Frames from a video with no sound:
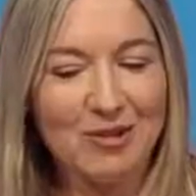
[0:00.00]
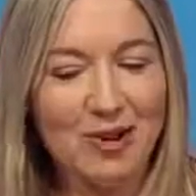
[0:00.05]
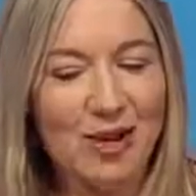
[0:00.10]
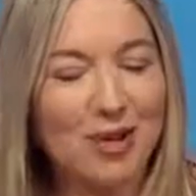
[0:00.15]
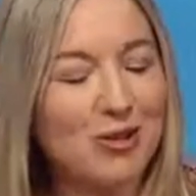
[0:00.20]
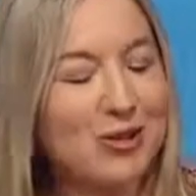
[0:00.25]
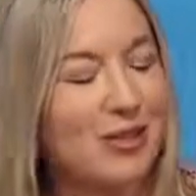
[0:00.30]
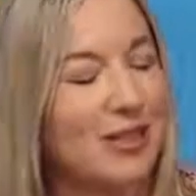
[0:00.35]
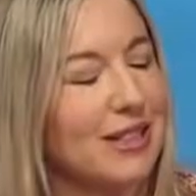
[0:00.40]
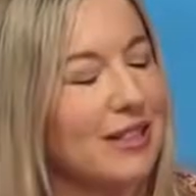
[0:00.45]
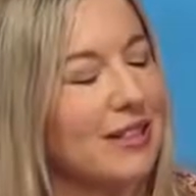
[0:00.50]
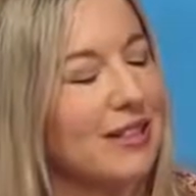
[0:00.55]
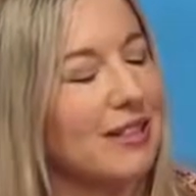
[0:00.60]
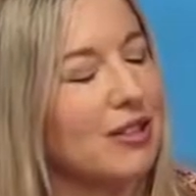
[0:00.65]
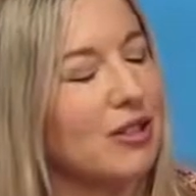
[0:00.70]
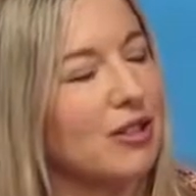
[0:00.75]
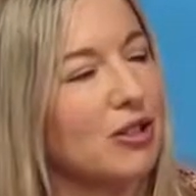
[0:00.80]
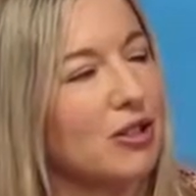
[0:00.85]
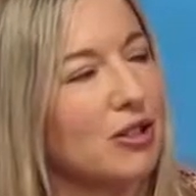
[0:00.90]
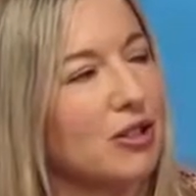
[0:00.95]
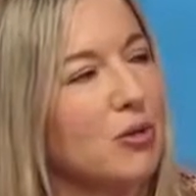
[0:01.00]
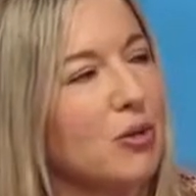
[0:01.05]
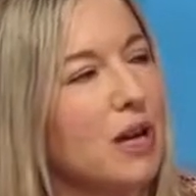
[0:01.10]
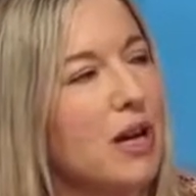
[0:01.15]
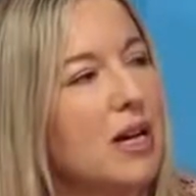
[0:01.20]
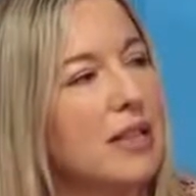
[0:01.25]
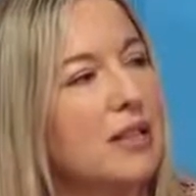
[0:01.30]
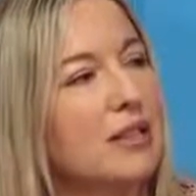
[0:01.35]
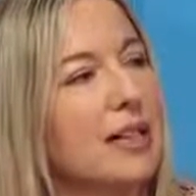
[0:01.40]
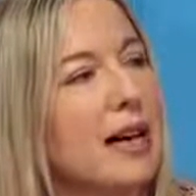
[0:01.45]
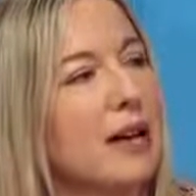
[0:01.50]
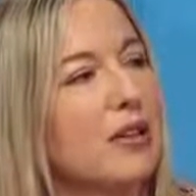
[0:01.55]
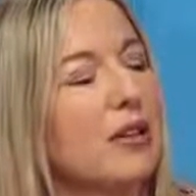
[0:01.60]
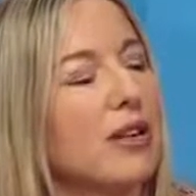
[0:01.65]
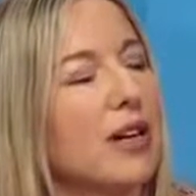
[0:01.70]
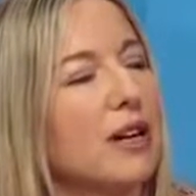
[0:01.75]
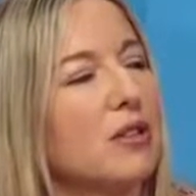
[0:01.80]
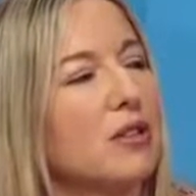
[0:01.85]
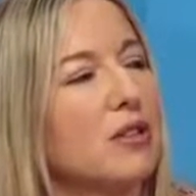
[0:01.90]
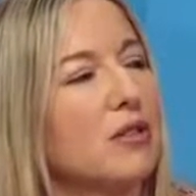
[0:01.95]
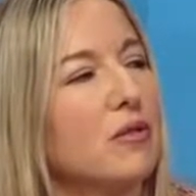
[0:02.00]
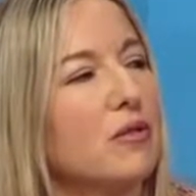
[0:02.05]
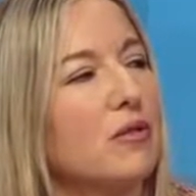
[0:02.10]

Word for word: right. You didn't need the last clue. Down and out in